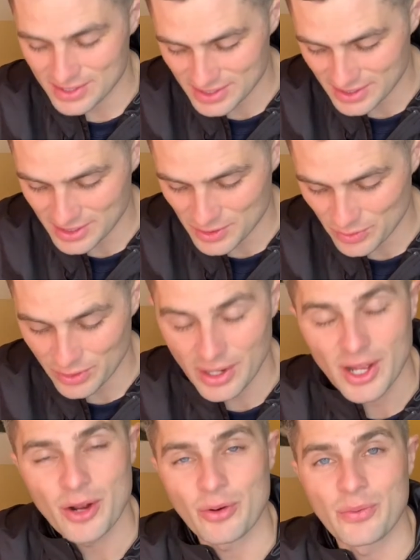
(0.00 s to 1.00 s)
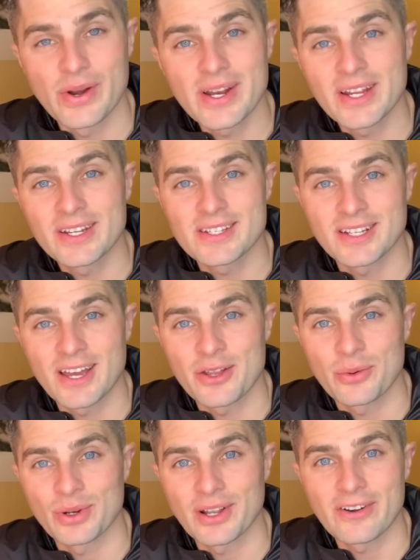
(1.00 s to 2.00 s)
Is we're reading together,
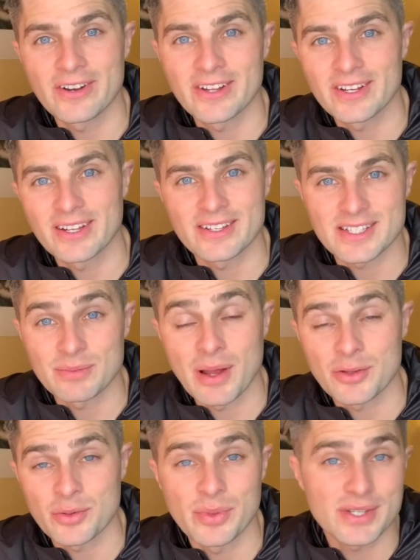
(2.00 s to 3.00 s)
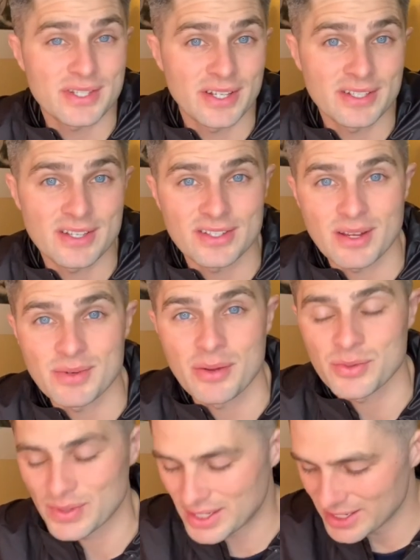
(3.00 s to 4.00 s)
we're learning, and sometimes we miss things, and sometimes
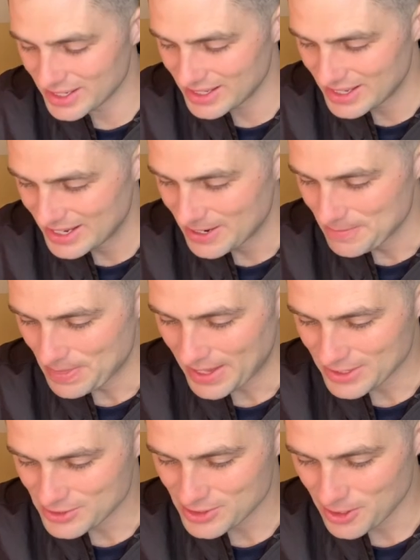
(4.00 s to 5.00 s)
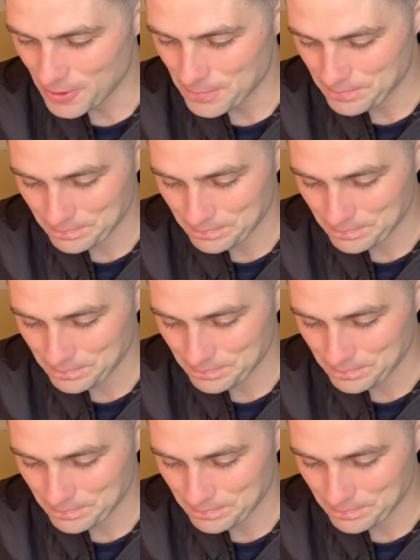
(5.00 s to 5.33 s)
we get it. And so,